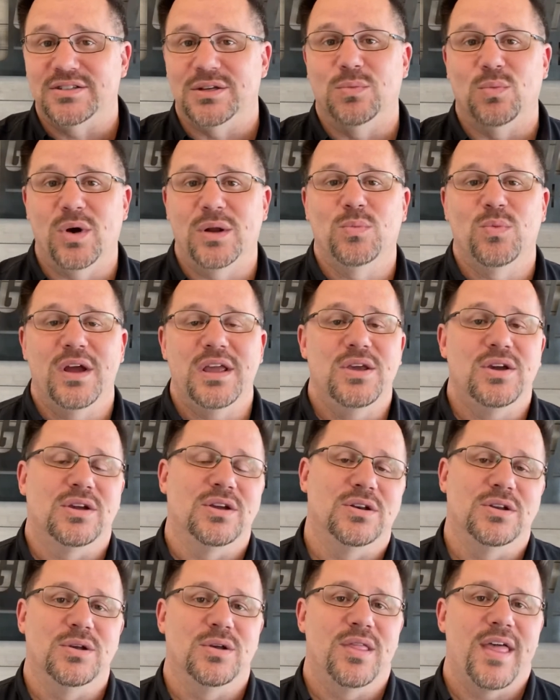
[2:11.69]
and one way you
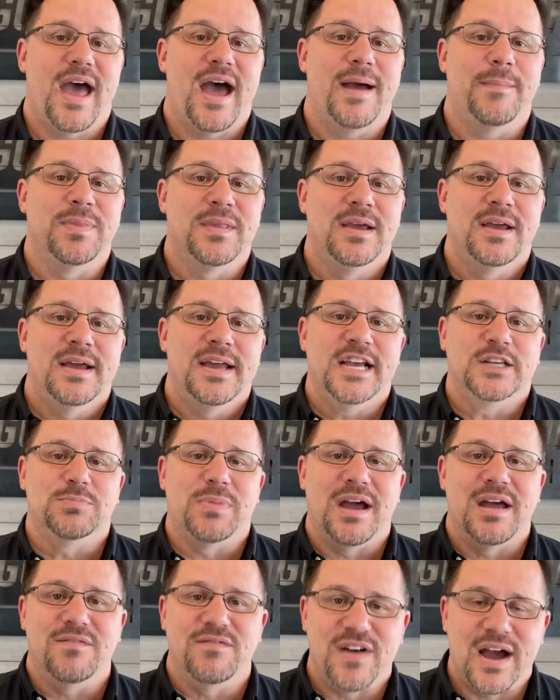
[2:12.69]
could do that is
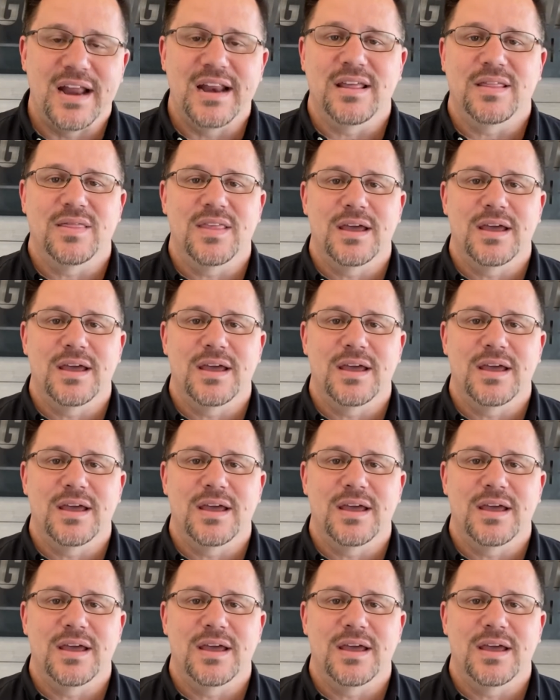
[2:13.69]
by inviting